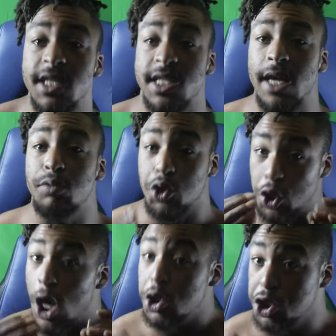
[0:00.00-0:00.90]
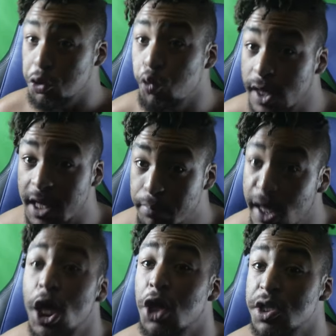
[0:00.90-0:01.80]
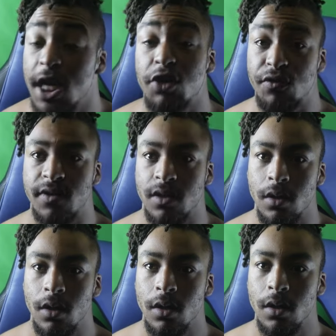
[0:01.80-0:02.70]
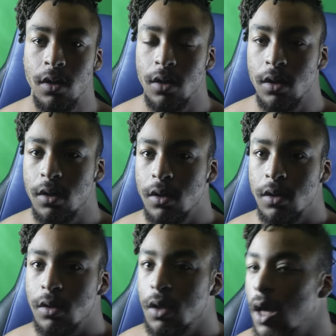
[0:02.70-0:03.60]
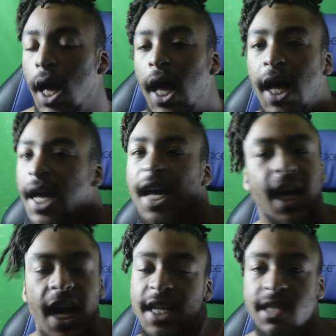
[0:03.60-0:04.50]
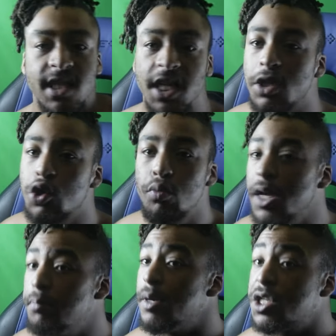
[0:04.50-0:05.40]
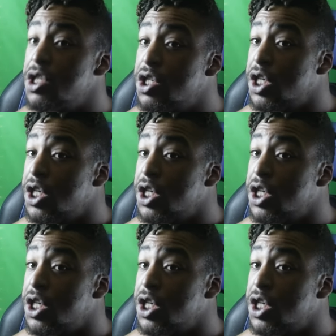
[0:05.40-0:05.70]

the same, so y'all should really be yourselves. I done seen too many bitches